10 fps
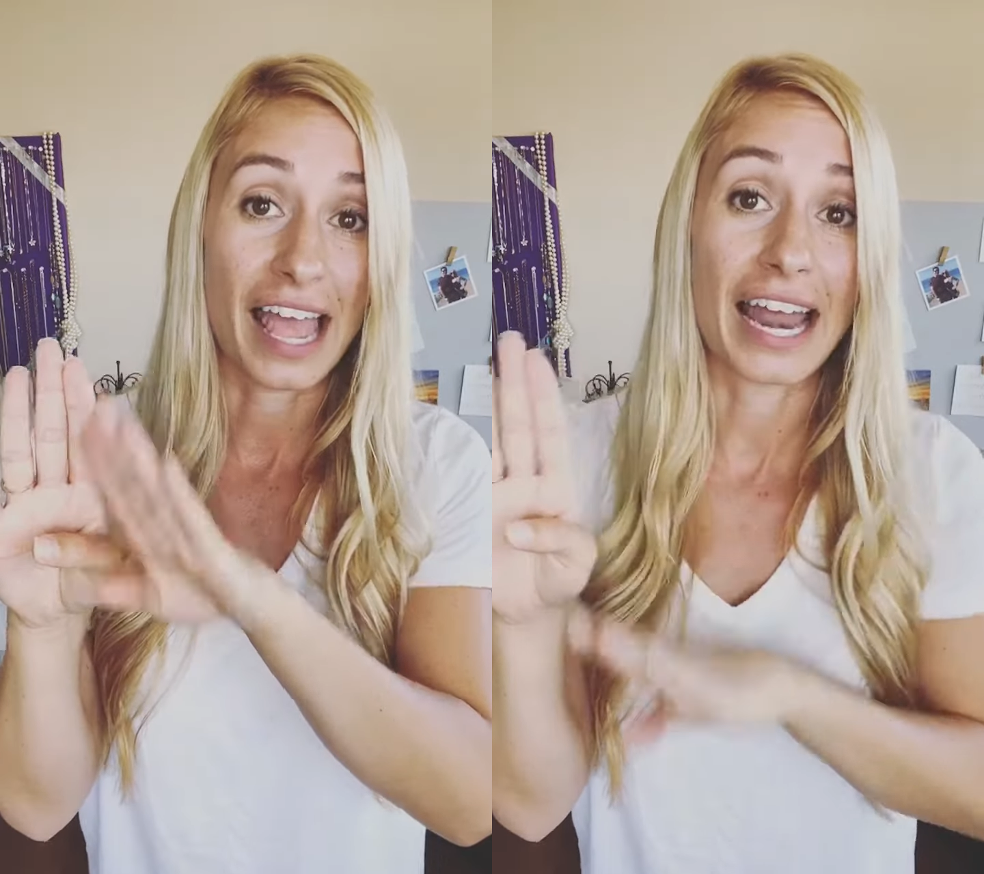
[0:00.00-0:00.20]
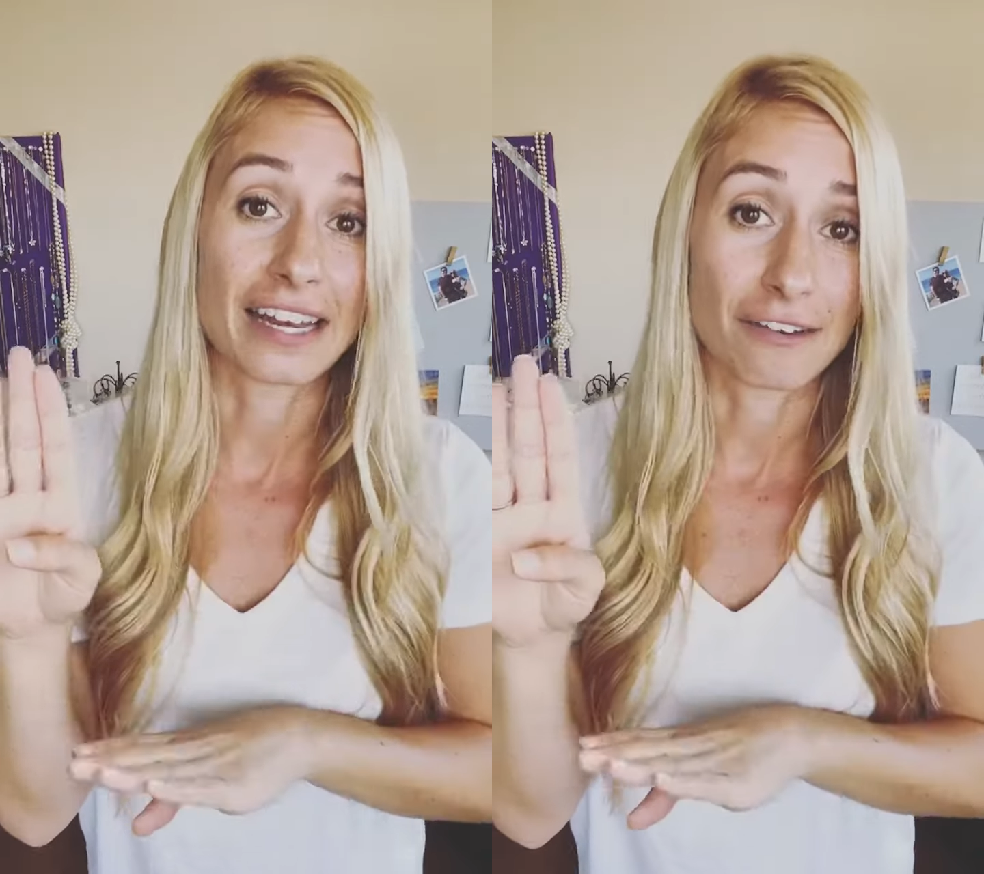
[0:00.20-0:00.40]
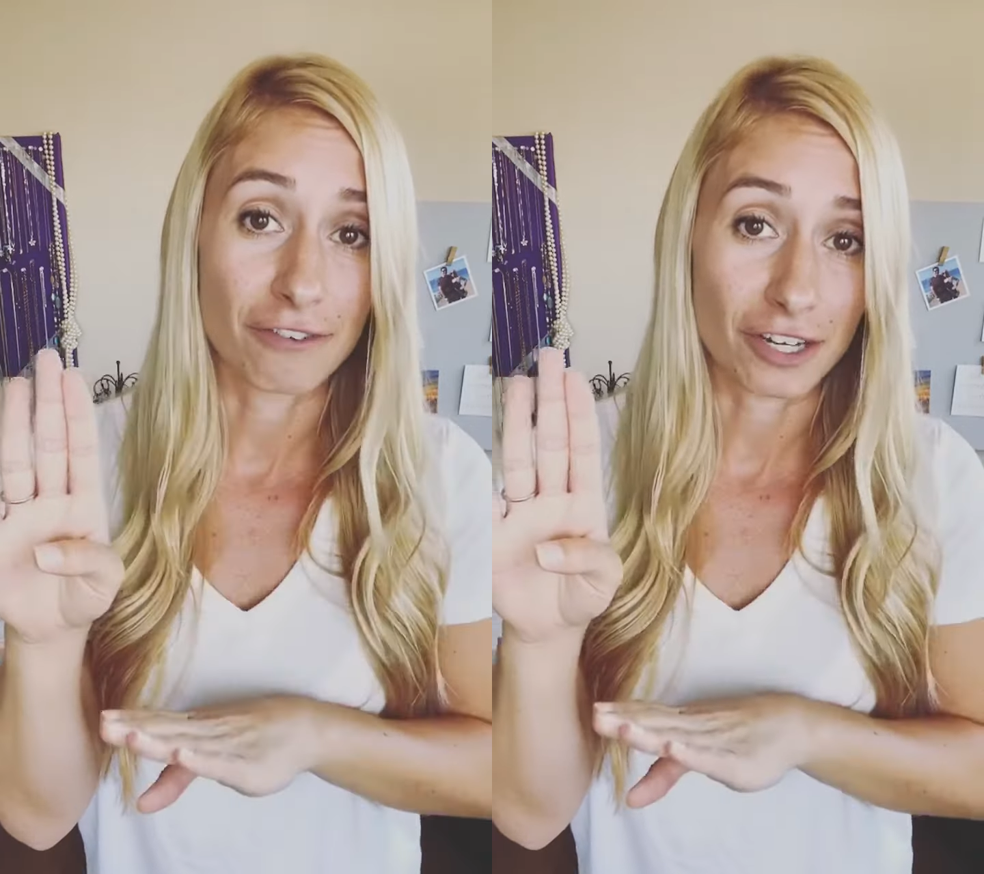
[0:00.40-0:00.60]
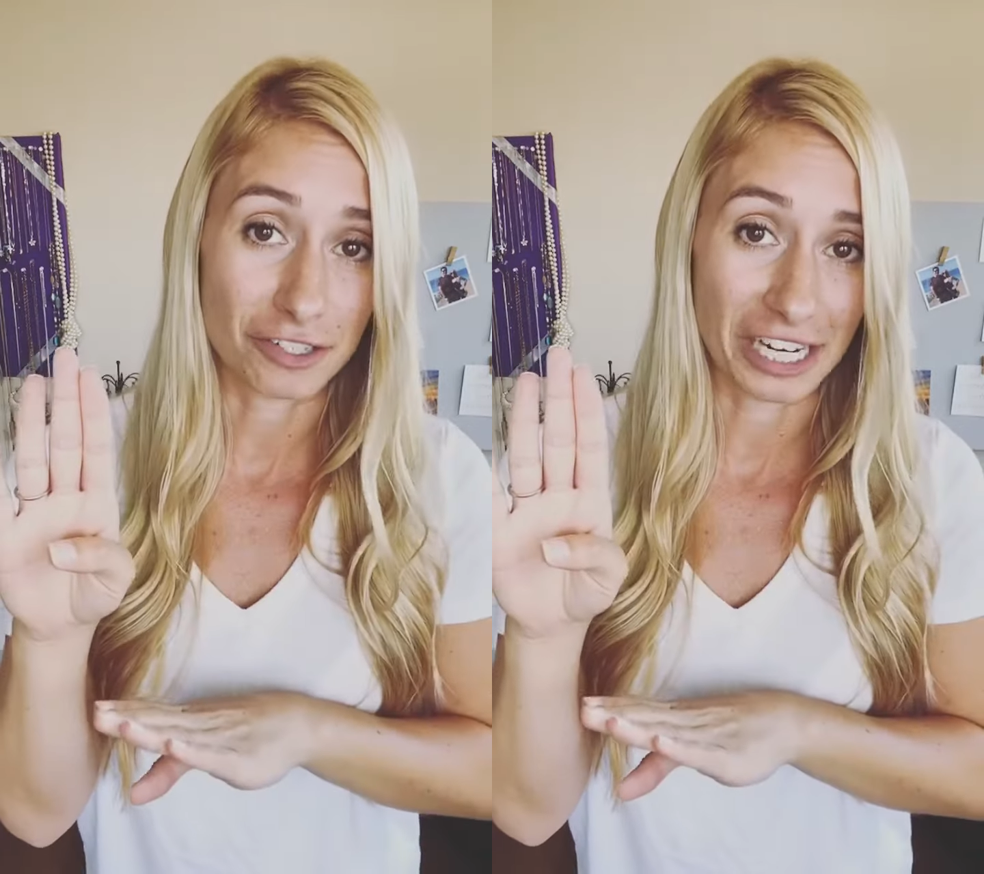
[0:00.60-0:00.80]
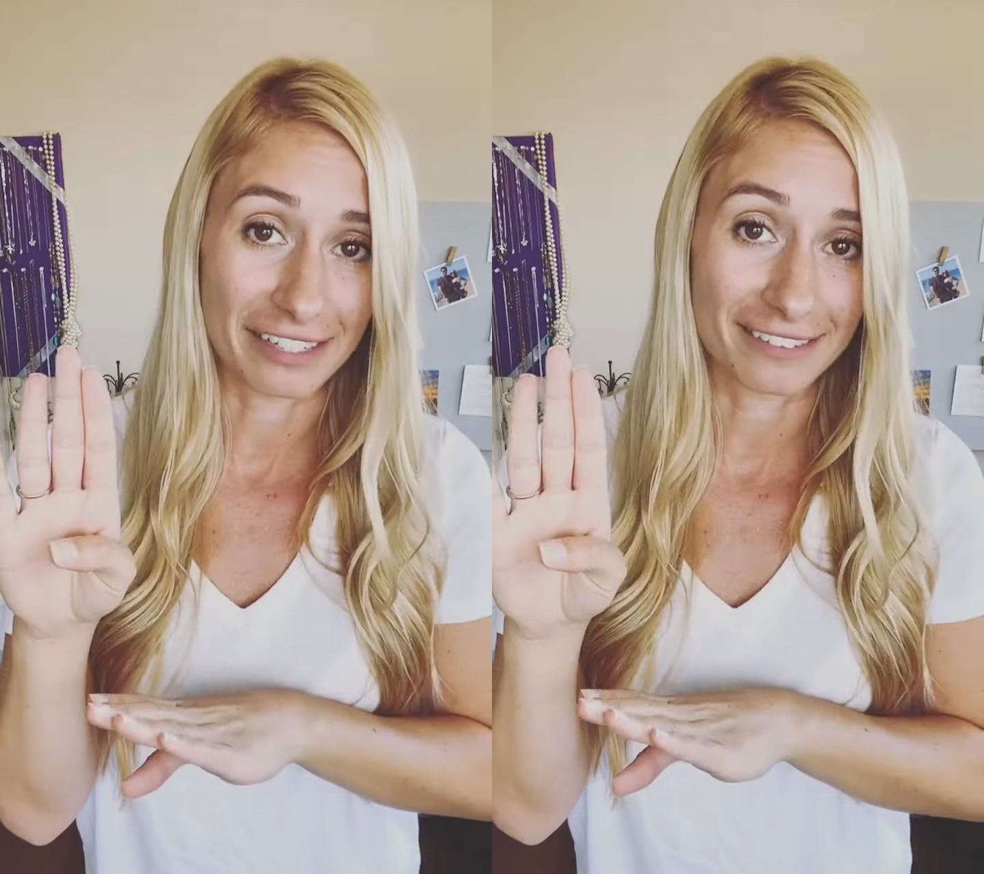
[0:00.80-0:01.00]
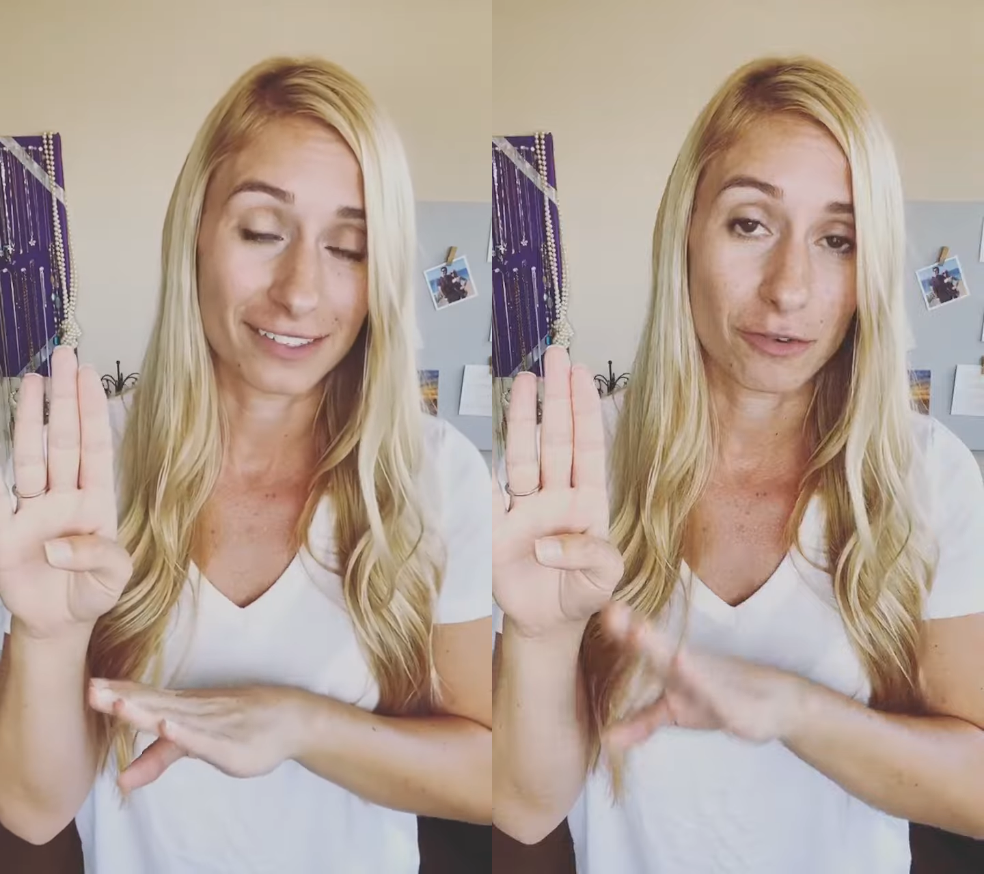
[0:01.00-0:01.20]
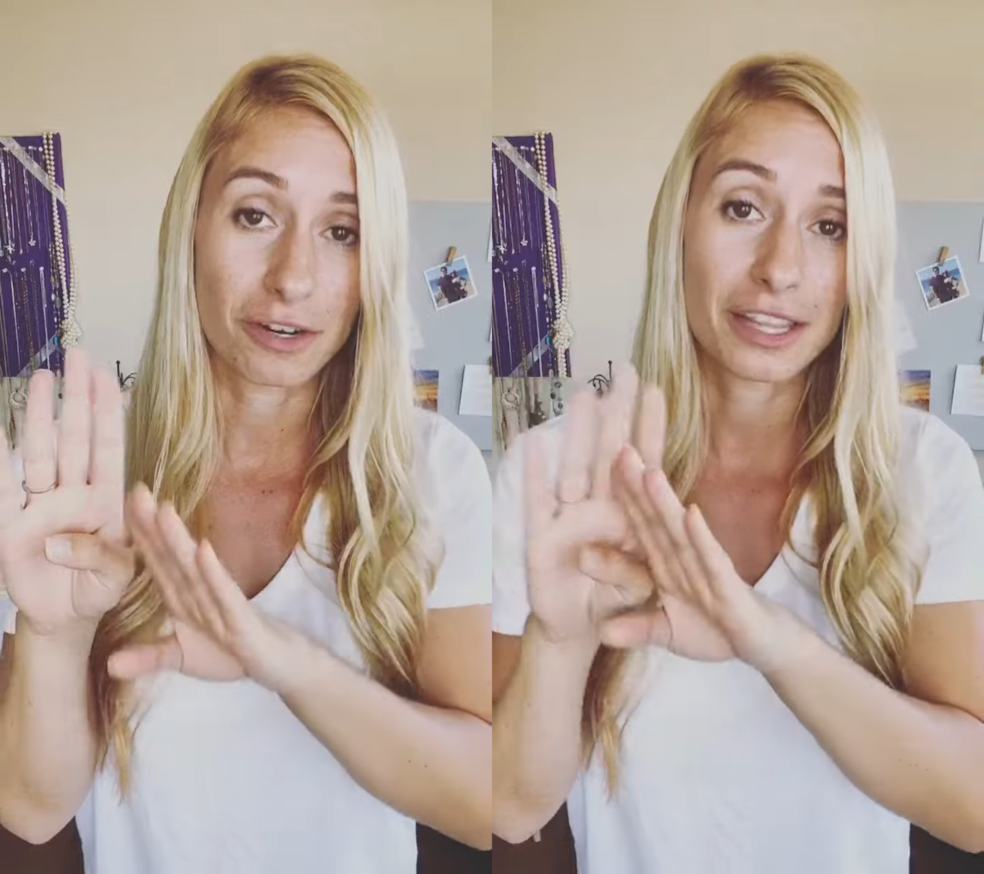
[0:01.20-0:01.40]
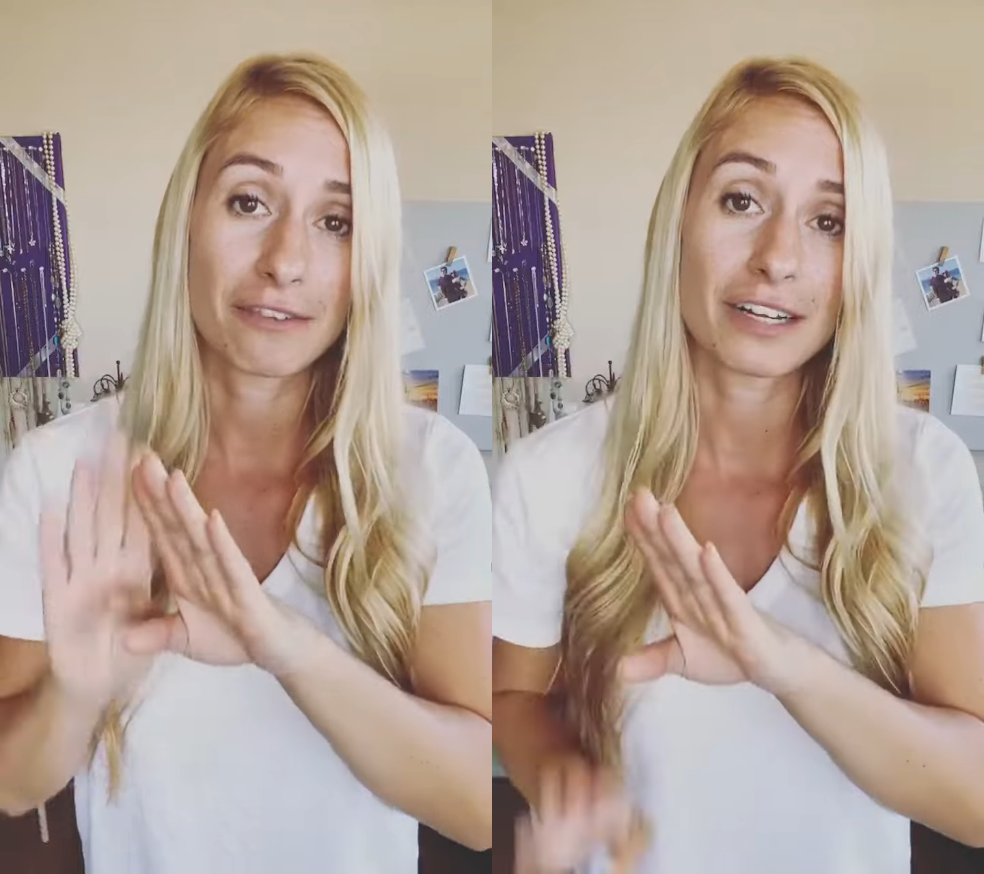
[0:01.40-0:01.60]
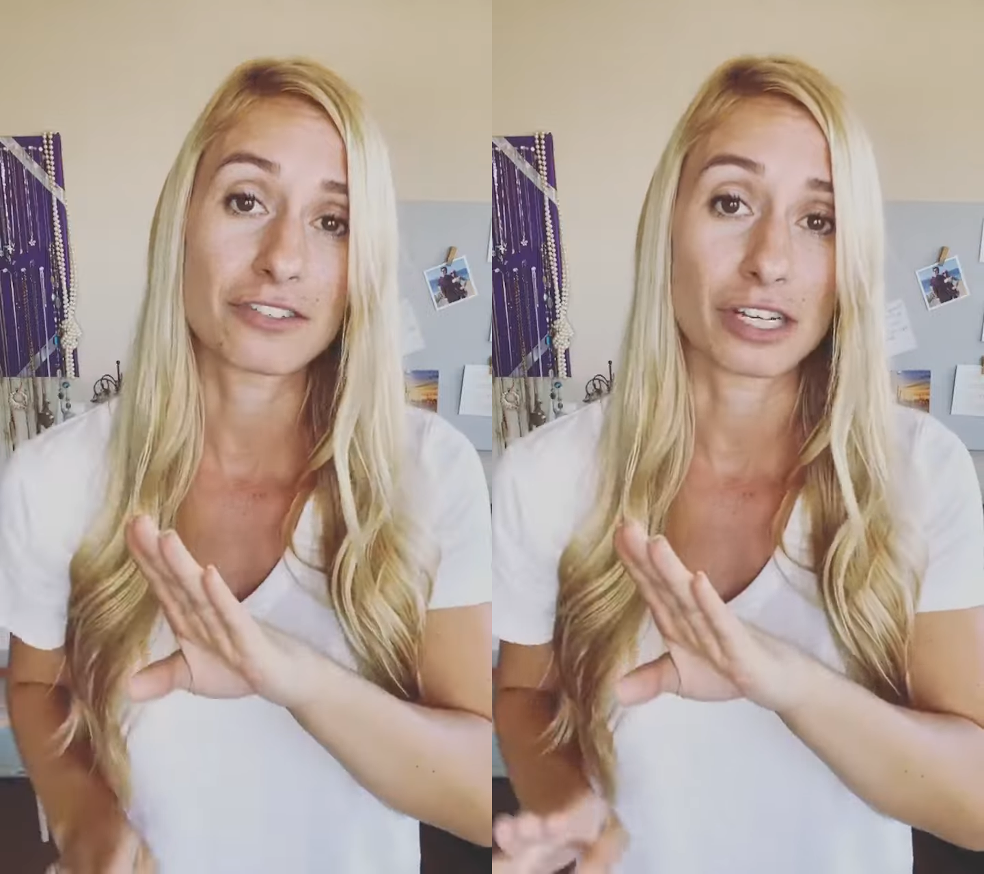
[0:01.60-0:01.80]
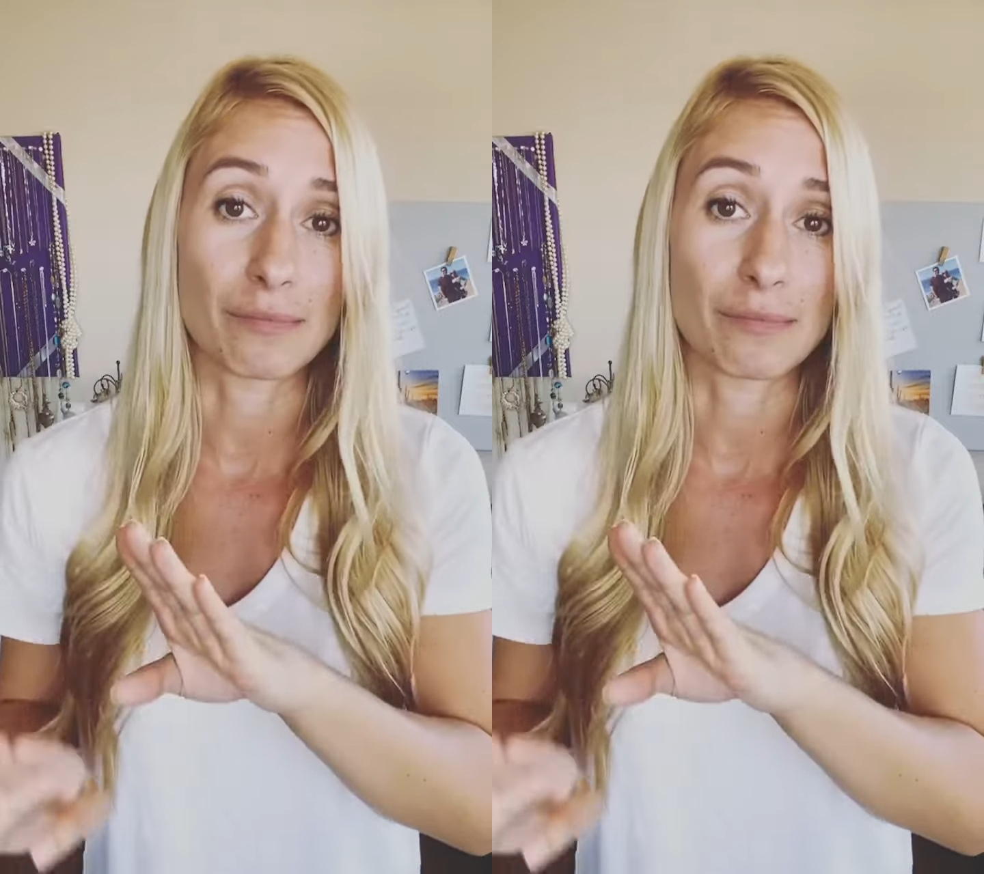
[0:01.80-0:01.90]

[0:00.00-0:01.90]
edited version or the original.